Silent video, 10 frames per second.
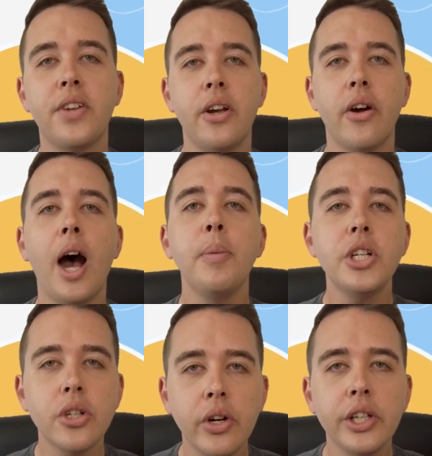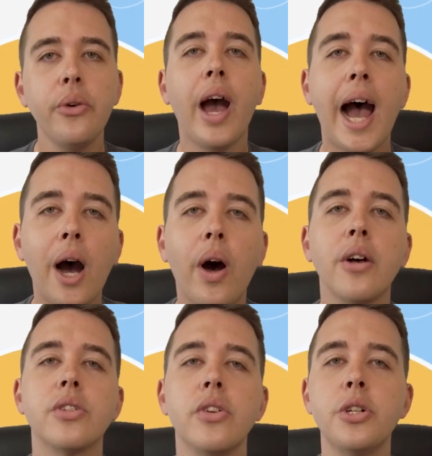video, I'll be showing you how our
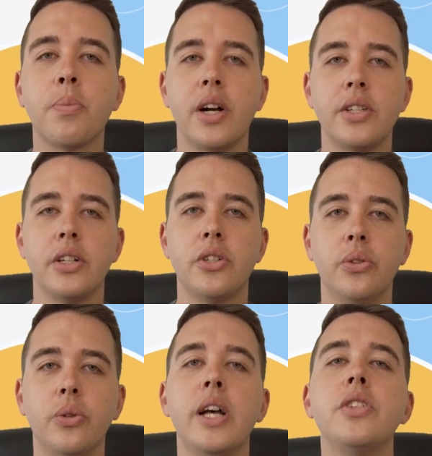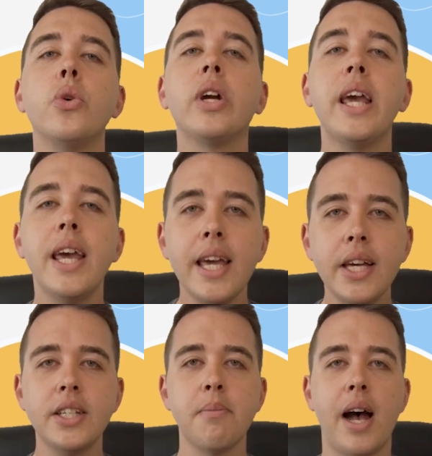Surge Pricing tool is your
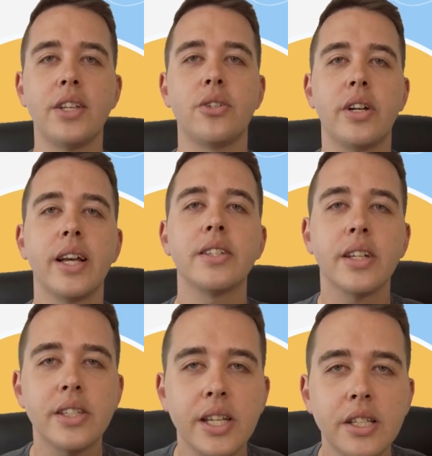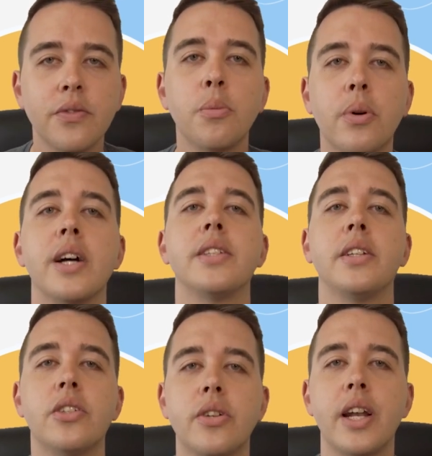key to mastering a successful pricing
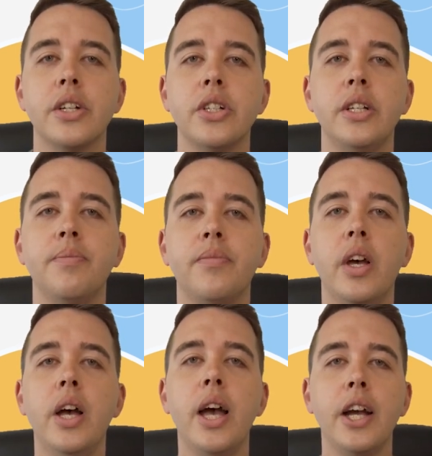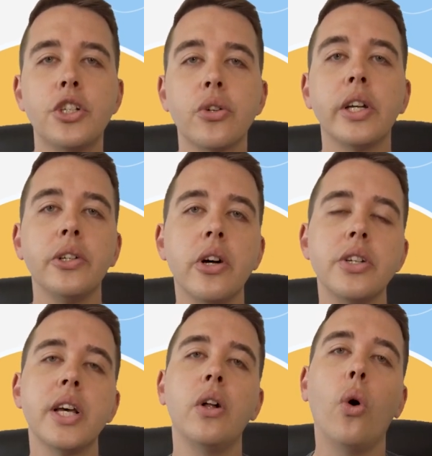strategy, ensuring your
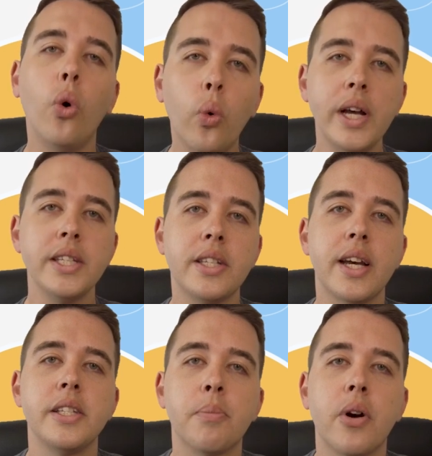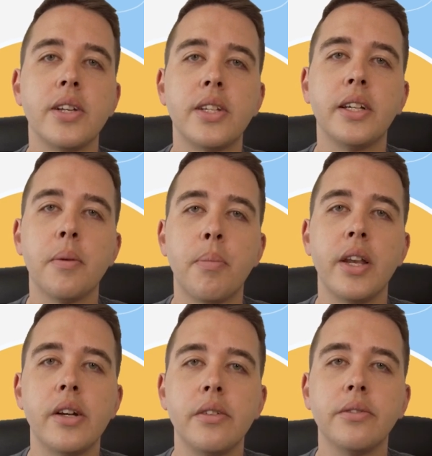hotel always stays pricing
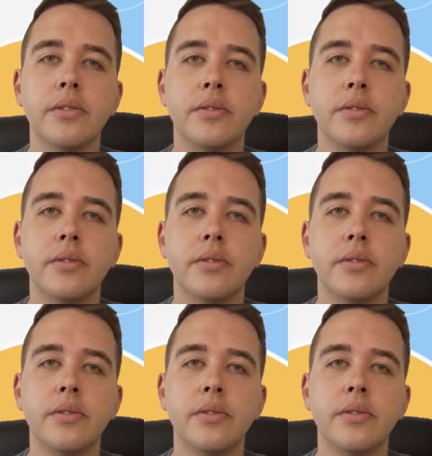competitive.